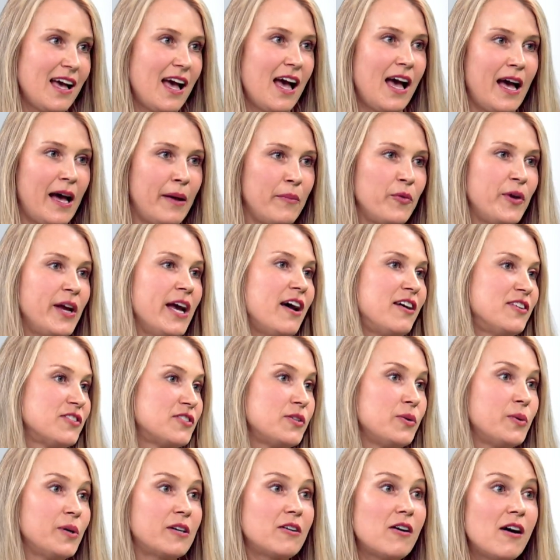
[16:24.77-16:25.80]
Um, we
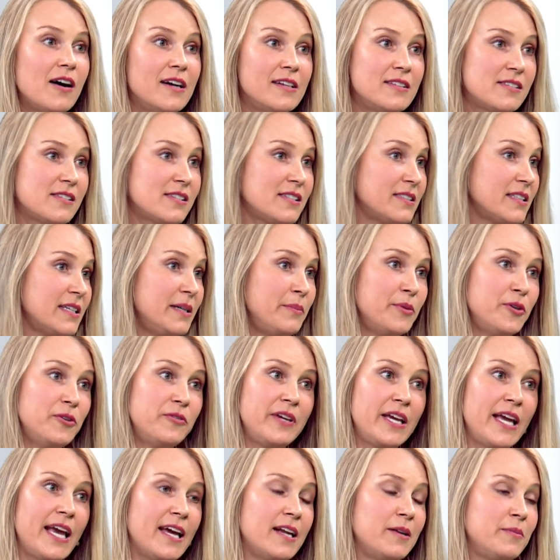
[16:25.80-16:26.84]
also are constantly
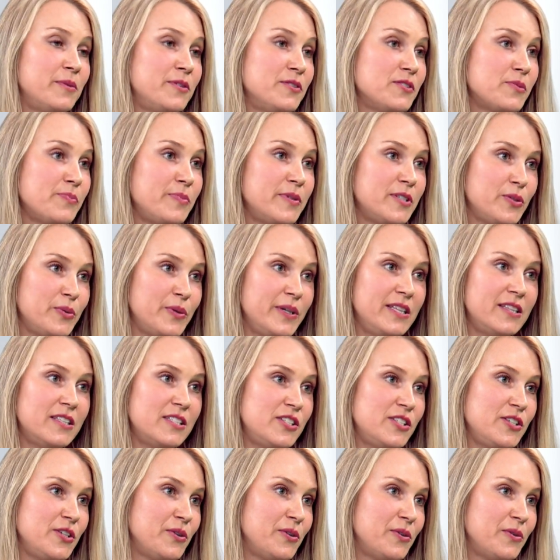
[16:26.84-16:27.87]
moving animals between the
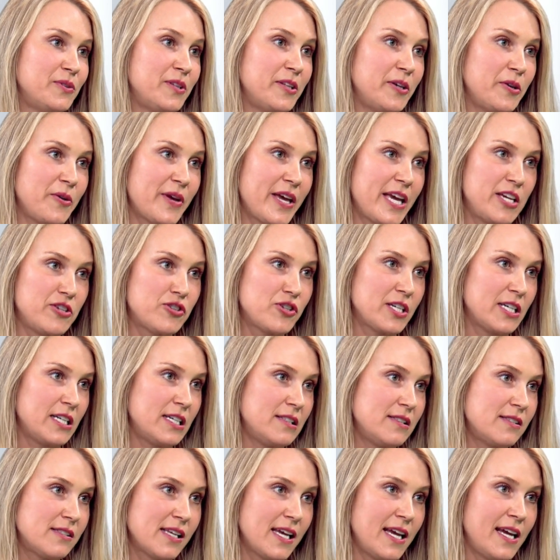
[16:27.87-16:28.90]
two
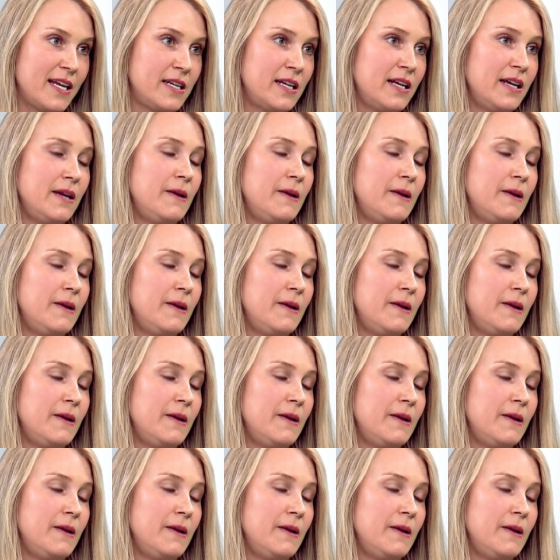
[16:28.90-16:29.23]
locations, and